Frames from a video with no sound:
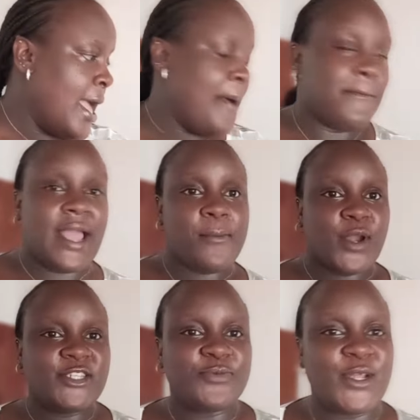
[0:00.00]
My
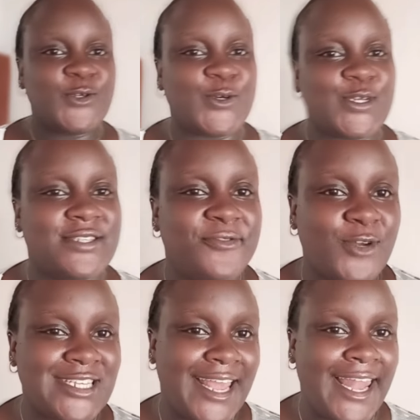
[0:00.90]
appointment was for
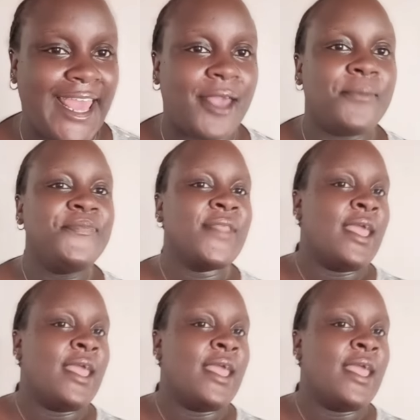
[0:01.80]
10 a.m.